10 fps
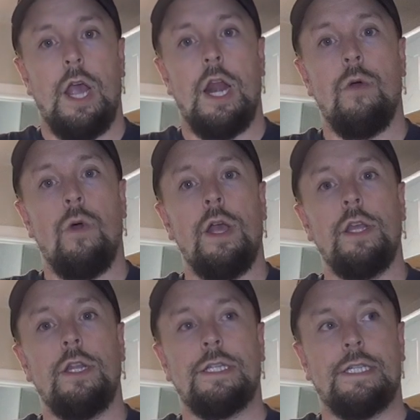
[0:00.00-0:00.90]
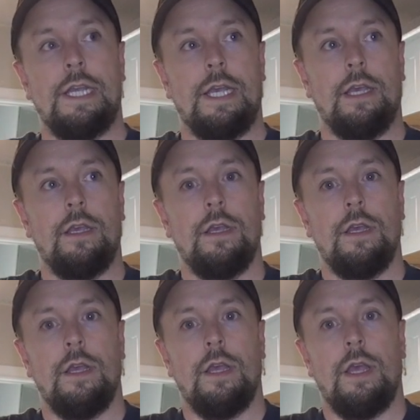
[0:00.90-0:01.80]
and I want you to see
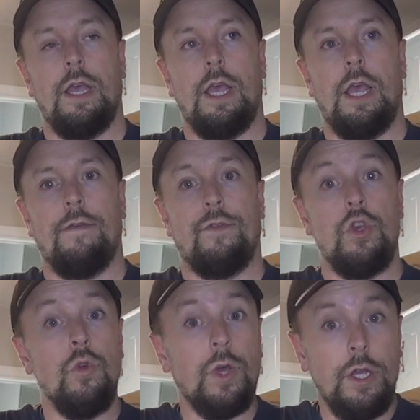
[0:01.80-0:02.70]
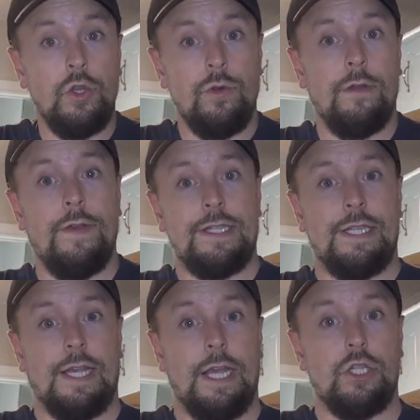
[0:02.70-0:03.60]
if you can do an
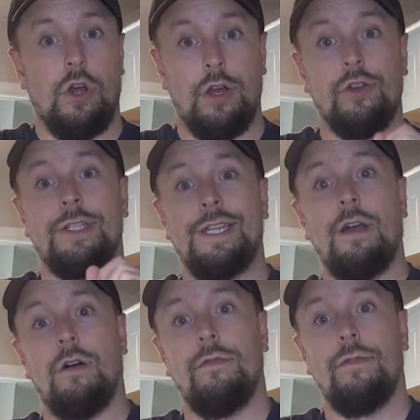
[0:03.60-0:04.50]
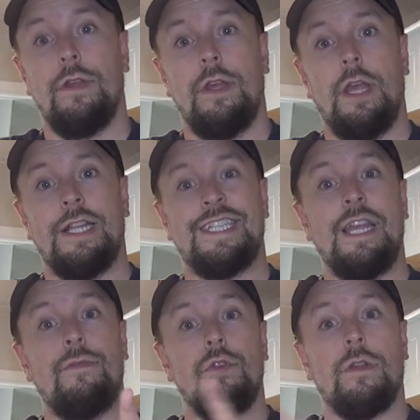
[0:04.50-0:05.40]
investigation on yourself and
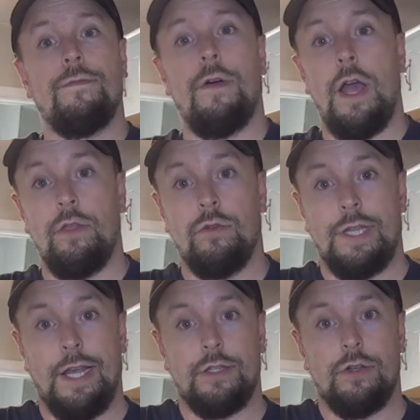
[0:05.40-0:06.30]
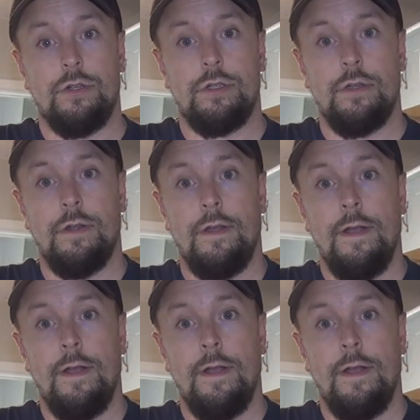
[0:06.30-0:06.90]
see if you can find those answers.